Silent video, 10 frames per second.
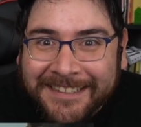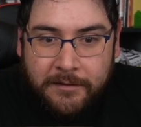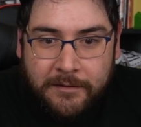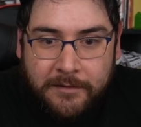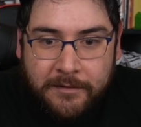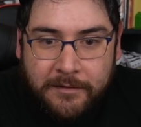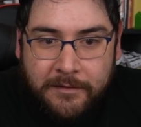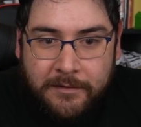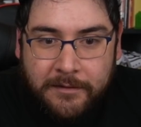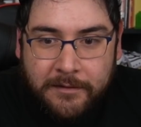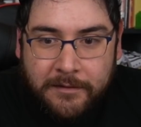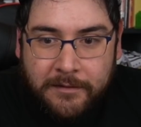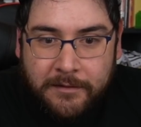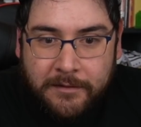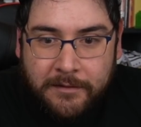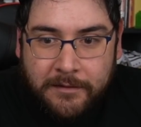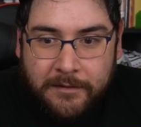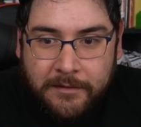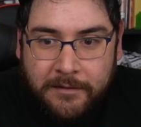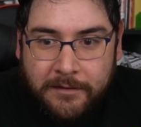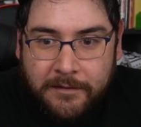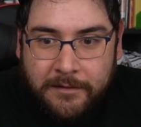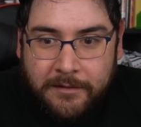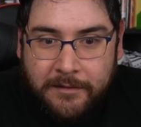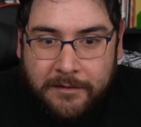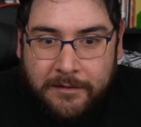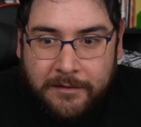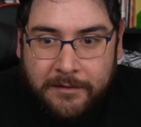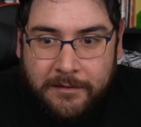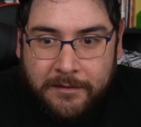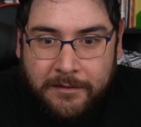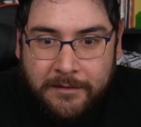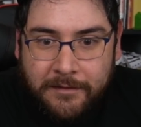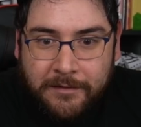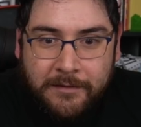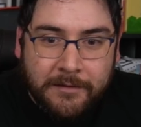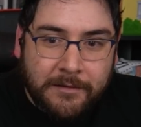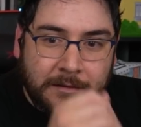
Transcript: This person isn't speaking.